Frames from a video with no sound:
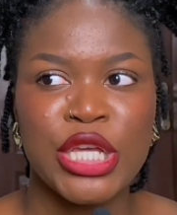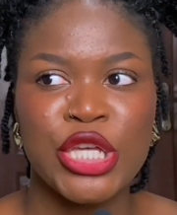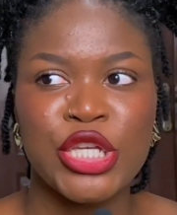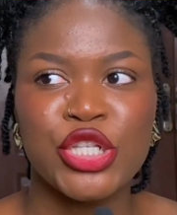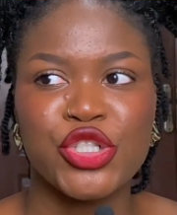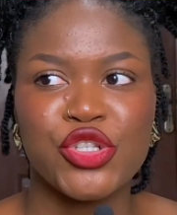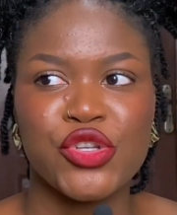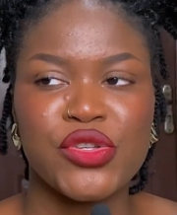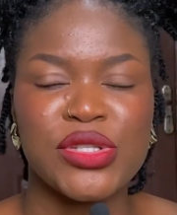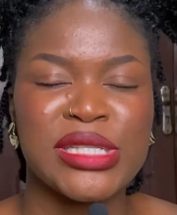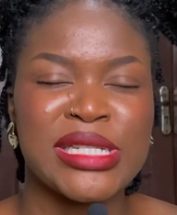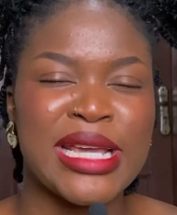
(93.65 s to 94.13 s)

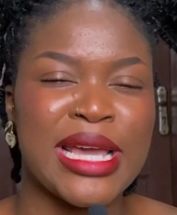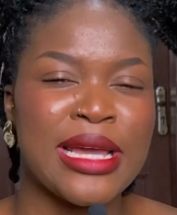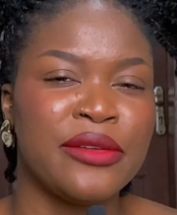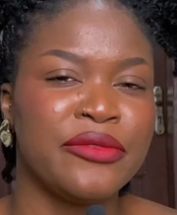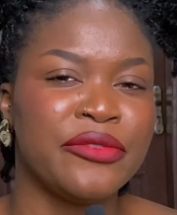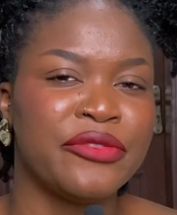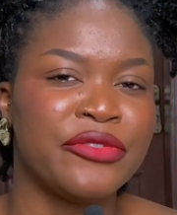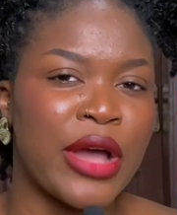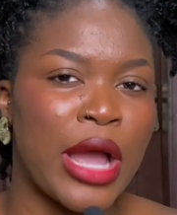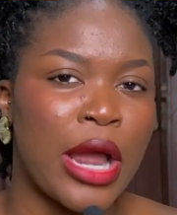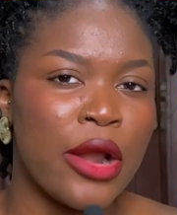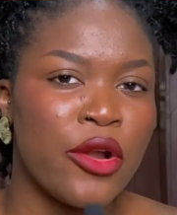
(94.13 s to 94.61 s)
just the
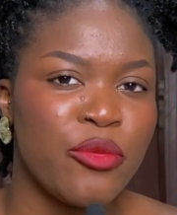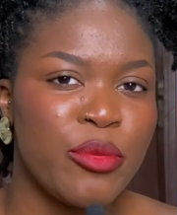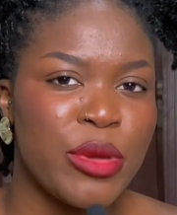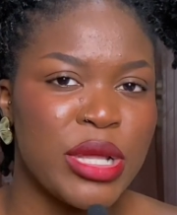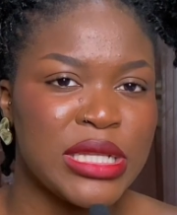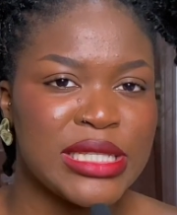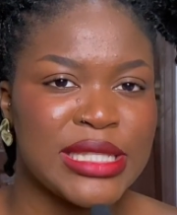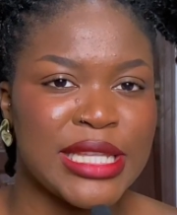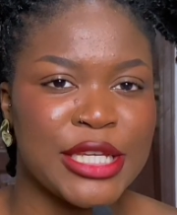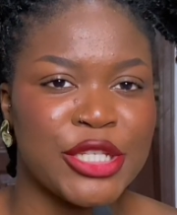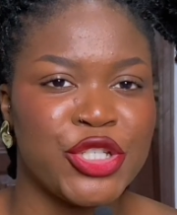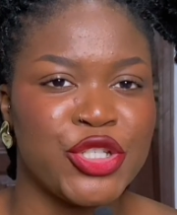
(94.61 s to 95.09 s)

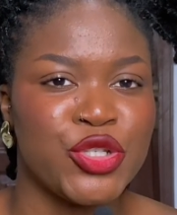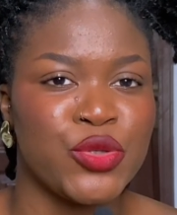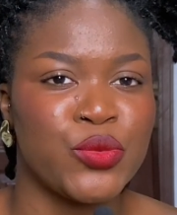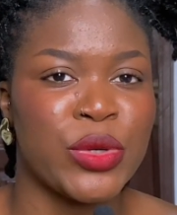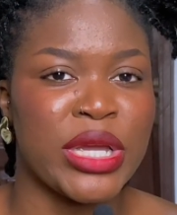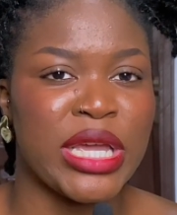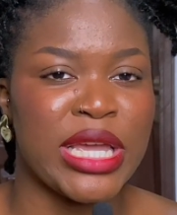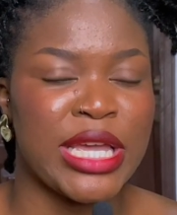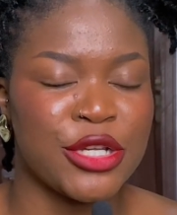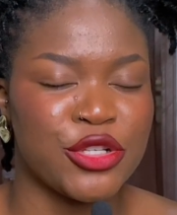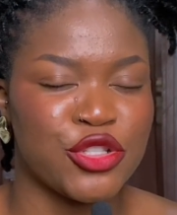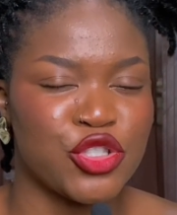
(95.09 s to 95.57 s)
environment that you were
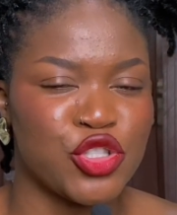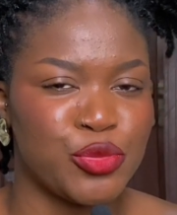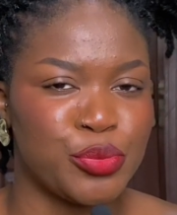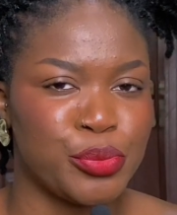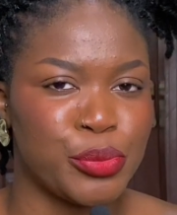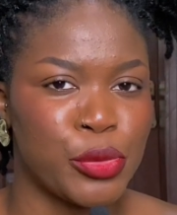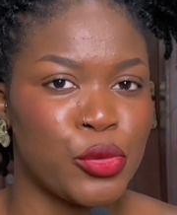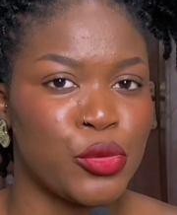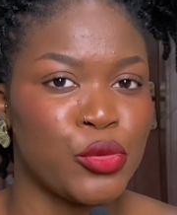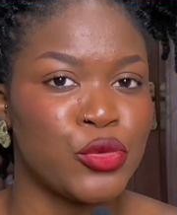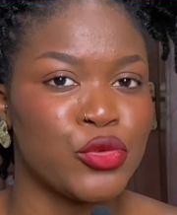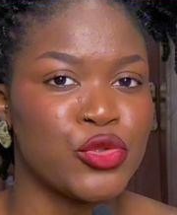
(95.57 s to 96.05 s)

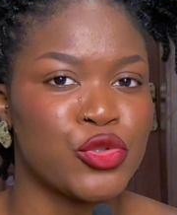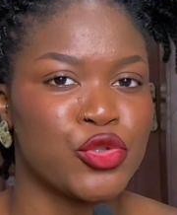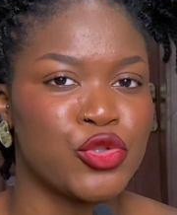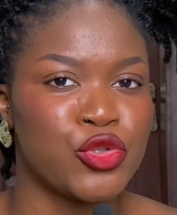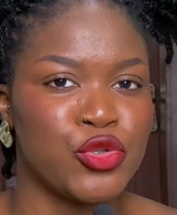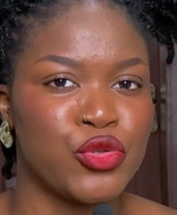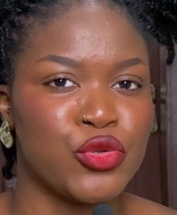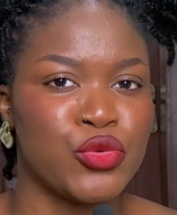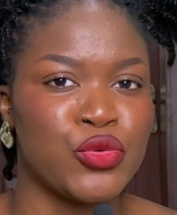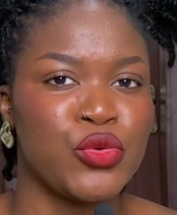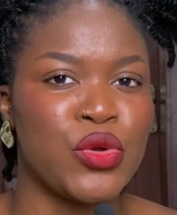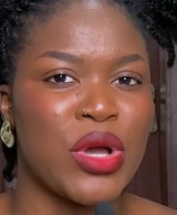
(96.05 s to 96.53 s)
exposed
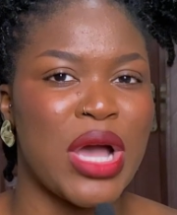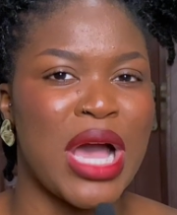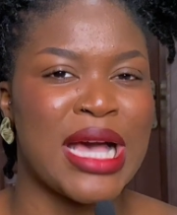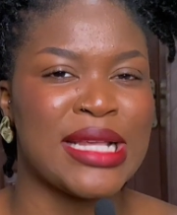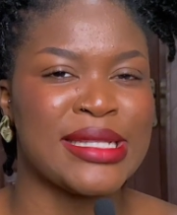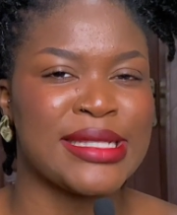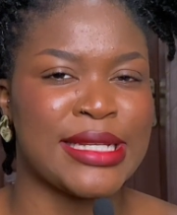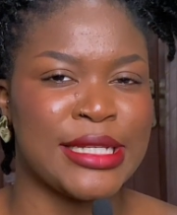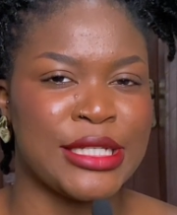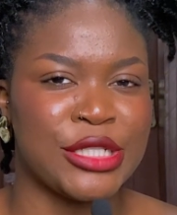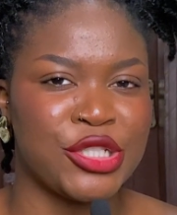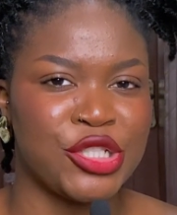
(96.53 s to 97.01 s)
to as
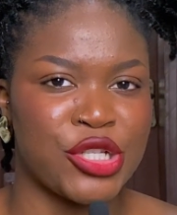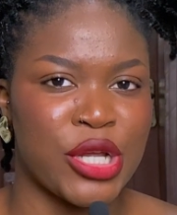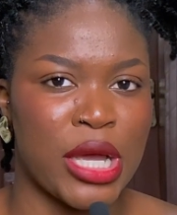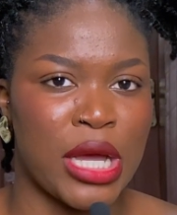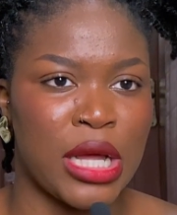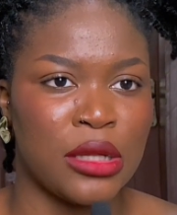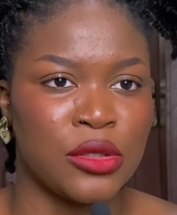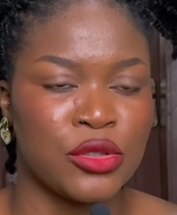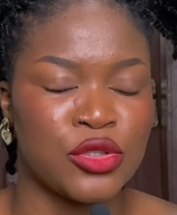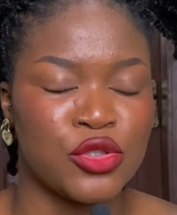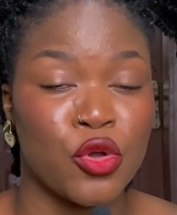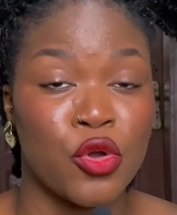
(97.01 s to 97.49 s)
a
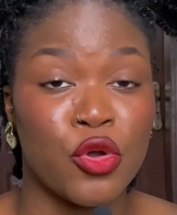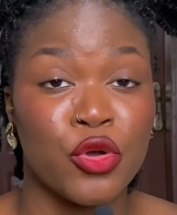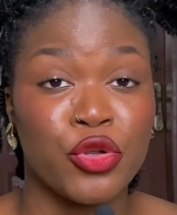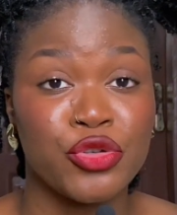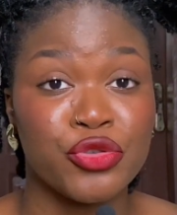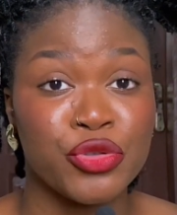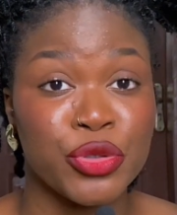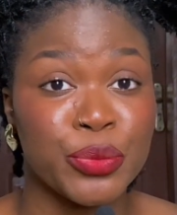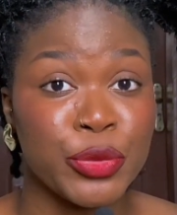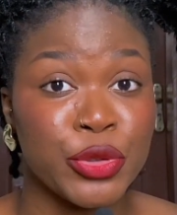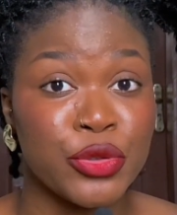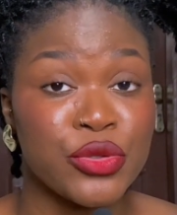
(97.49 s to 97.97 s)
child
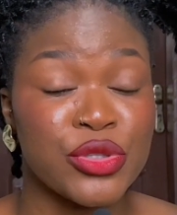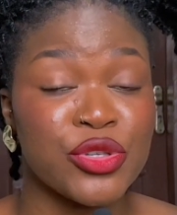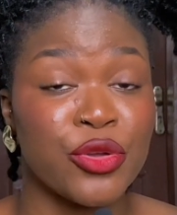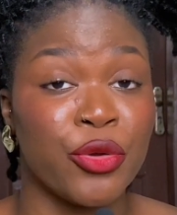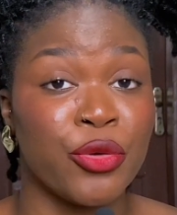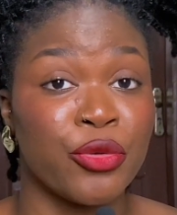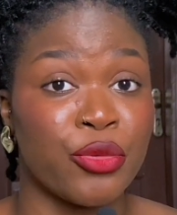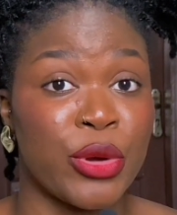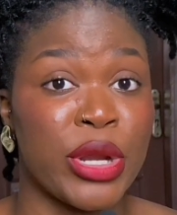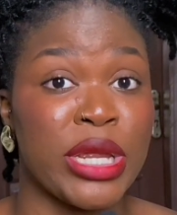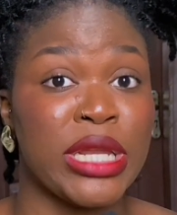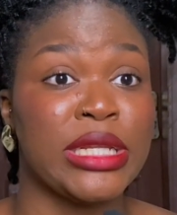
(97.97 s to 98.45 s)
contributes
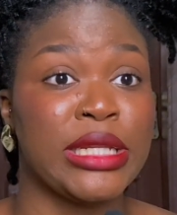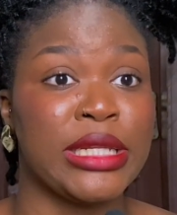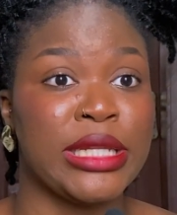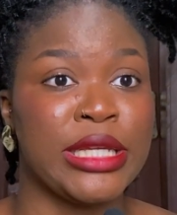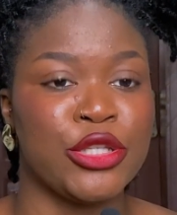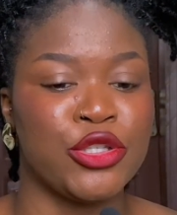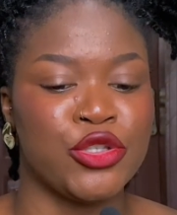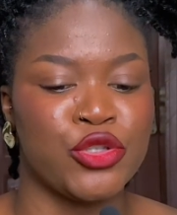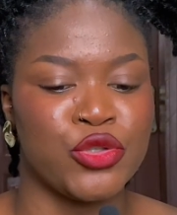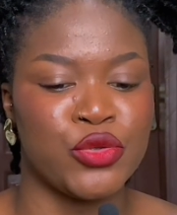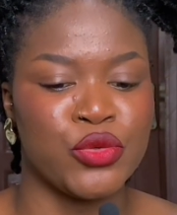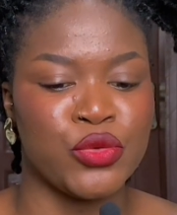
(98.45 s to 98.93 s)
greatly
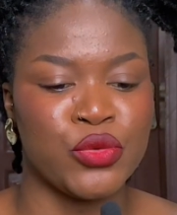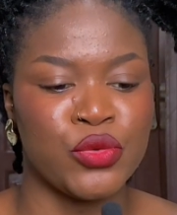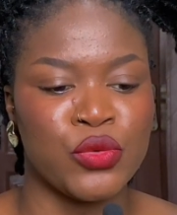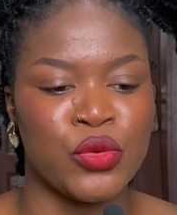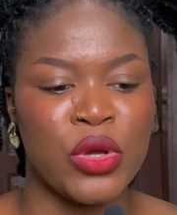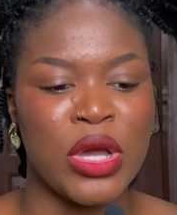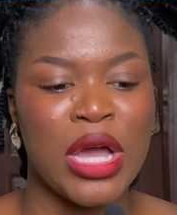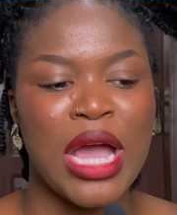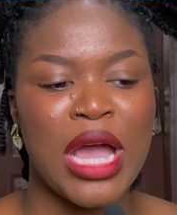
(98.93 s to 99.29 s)
to